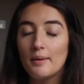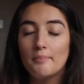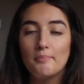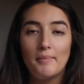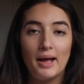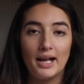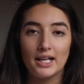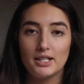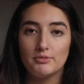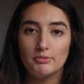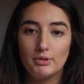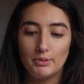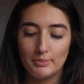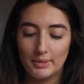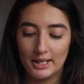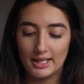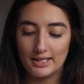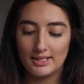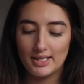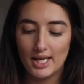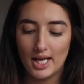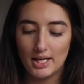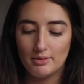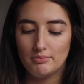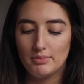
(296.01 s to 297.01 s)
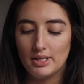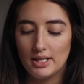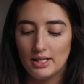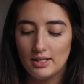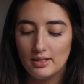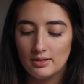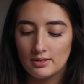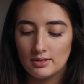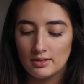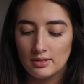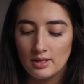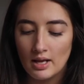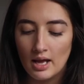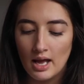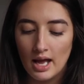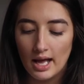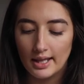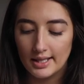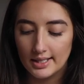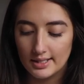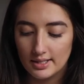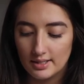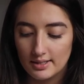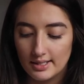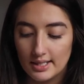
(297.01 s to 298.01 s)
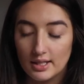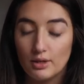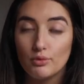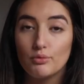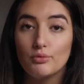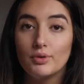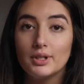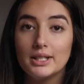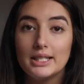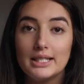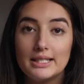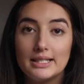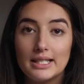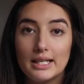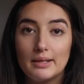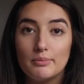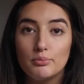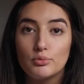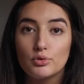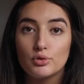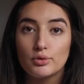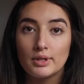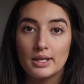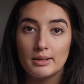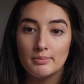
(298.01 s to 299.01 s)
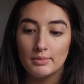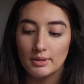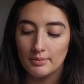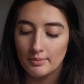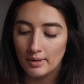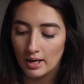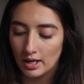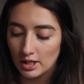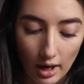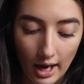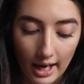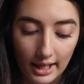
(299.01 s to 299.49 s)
maximum like 10 minutes unless it's like a really deep treatment mask.